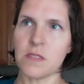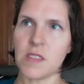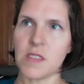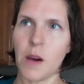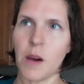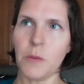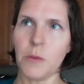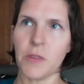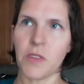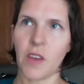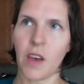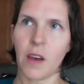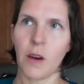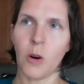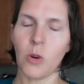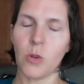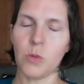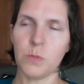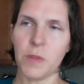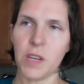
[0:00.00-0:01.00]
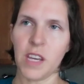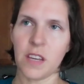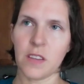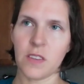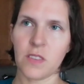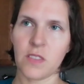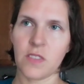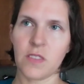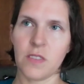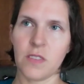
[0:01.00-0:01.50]
That was at Ole
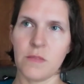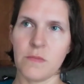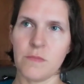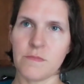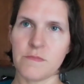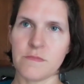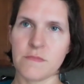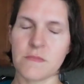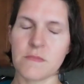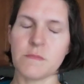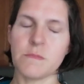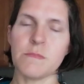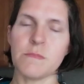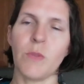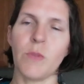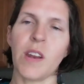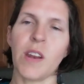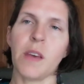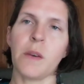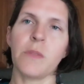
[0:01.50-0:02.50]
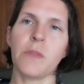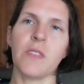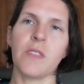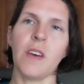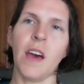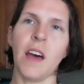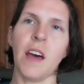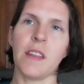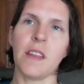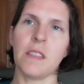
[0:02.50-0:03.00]
Miss. When I was
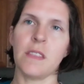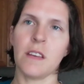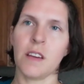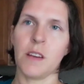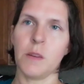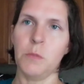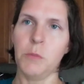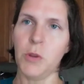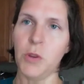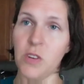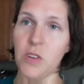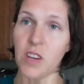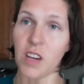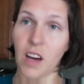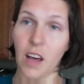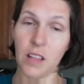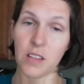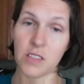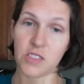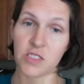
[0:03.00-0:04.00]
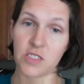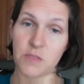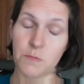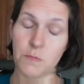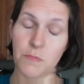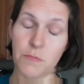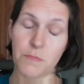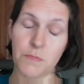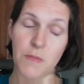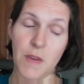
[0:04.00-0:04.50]
at the community college,
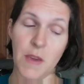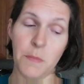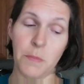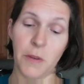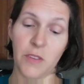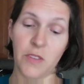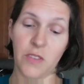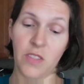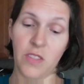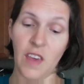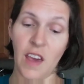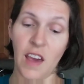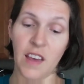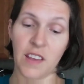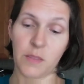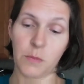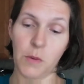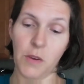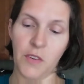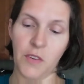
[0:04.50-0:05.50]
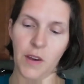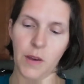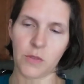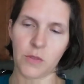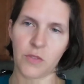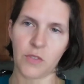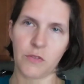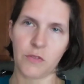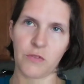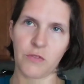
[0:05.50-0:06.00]
people asked me if I
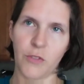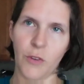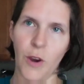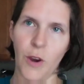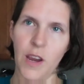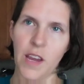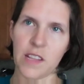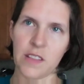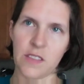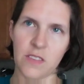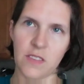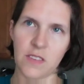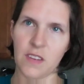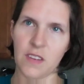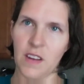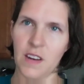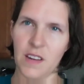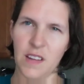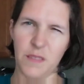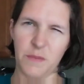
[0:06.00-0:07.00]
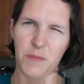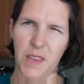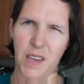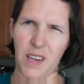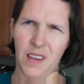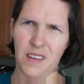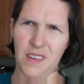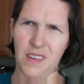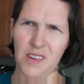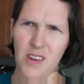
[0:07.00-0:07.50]
was from France. And I'm
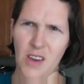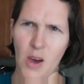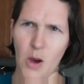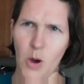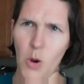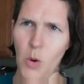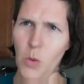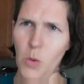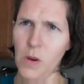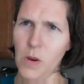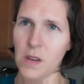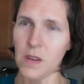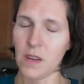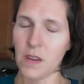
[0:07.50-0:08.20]
like, no.